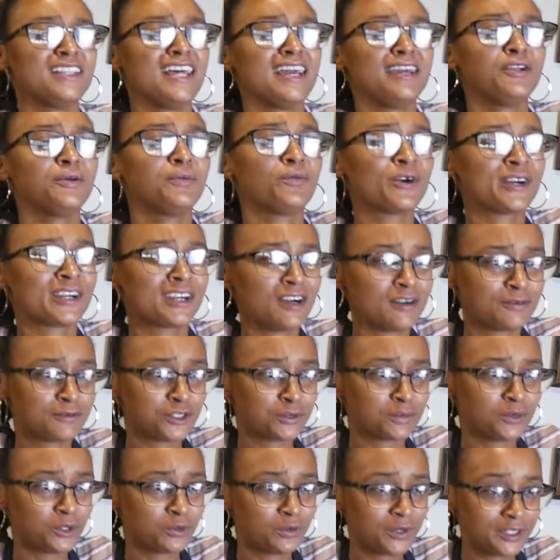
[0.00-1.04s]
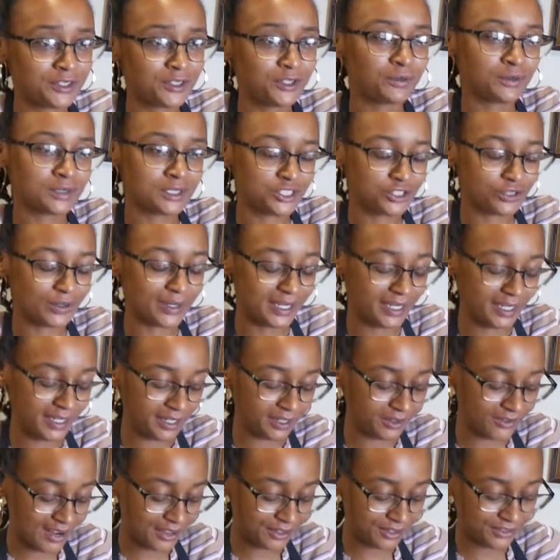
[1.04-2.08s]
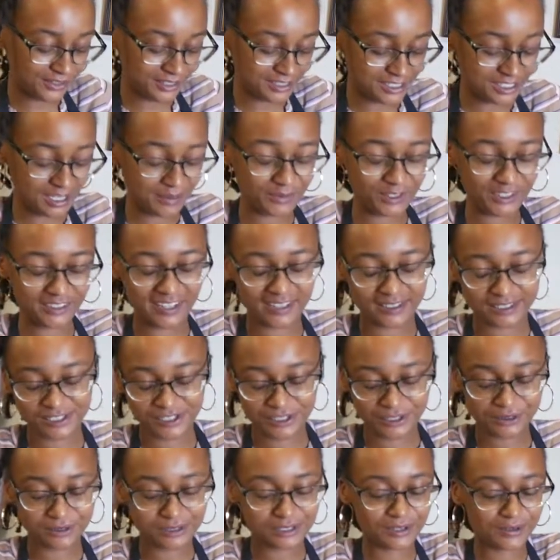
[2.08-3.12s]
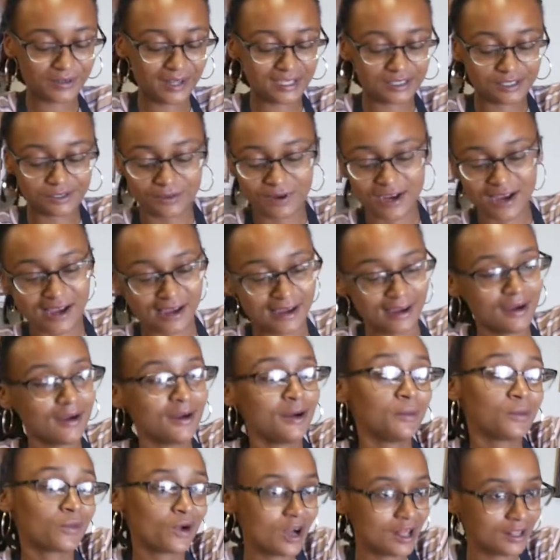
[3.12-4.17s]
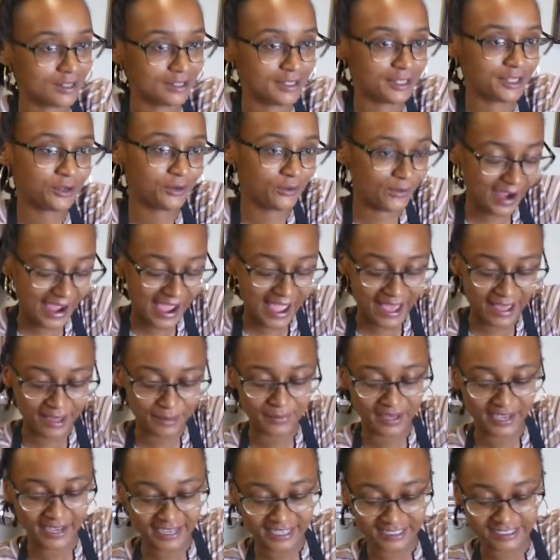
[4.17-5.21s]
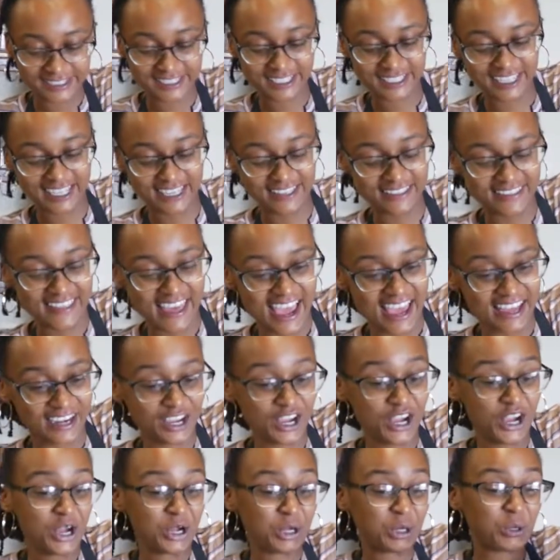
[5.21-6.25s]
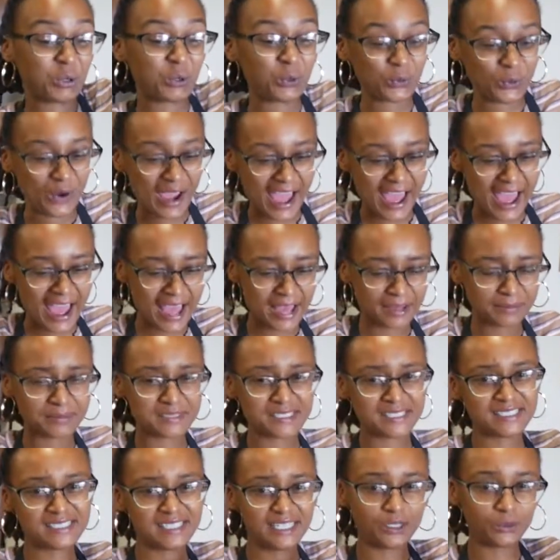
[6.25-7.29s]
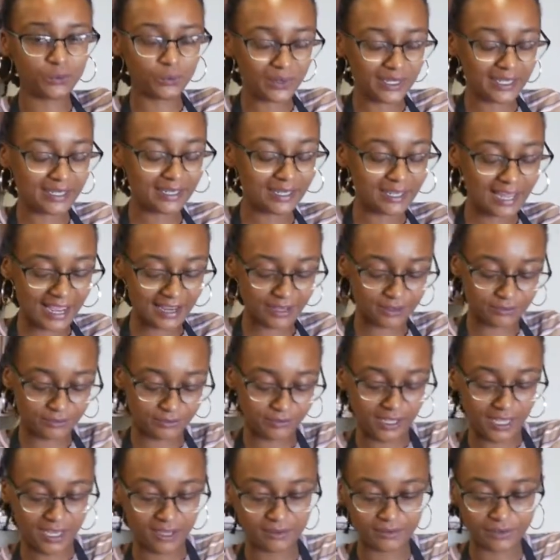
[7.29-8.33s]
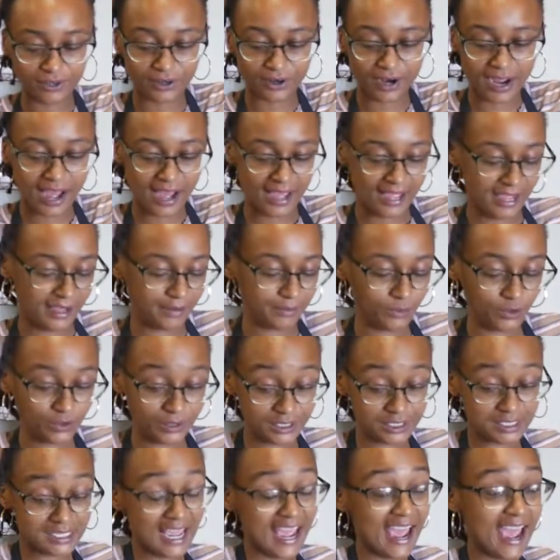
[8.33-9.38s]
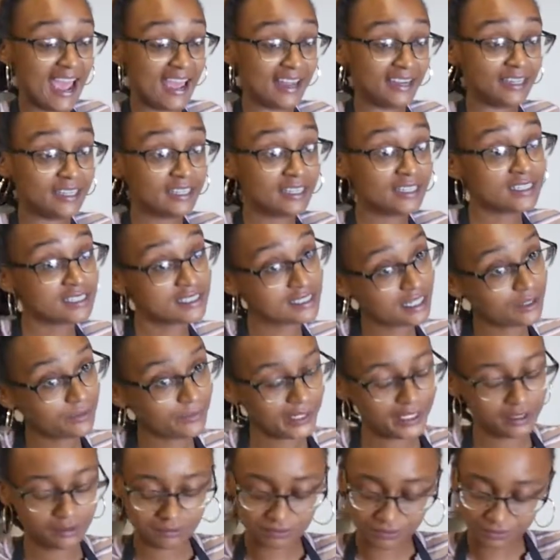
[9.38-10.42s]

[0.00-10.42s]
you're more comfortable with, you enjoy eating rather than something that's new. So that's why I'm calling it crab. And to get that crab seaweed-like flavor, I am going to add seaweed.